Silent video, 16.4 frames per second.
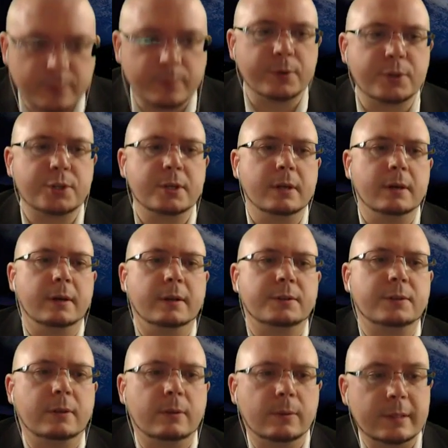appreciated
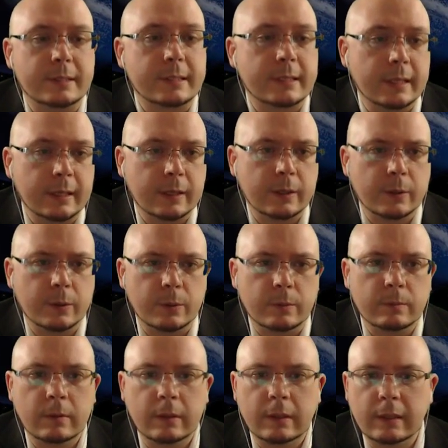as always. Thank you.
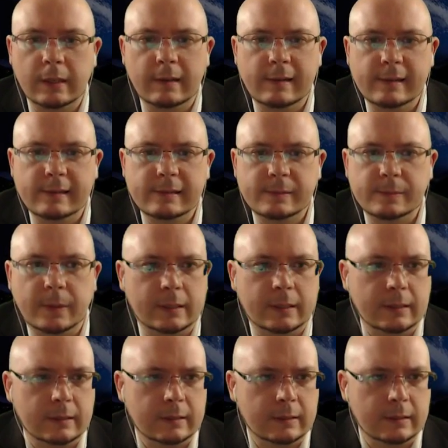
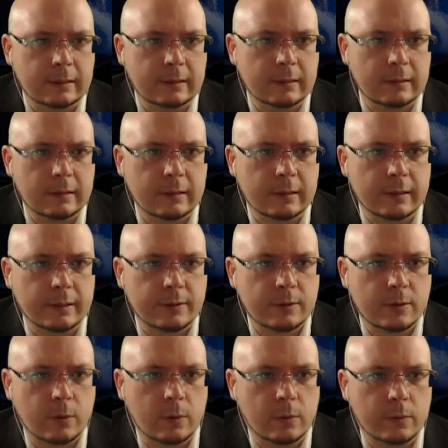Alex,
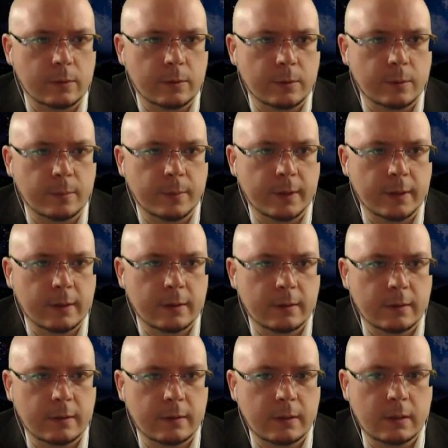Koro,
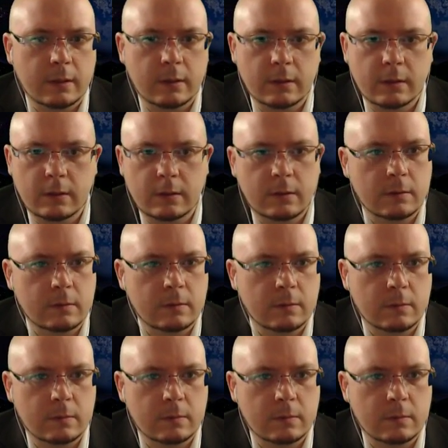and Nikki.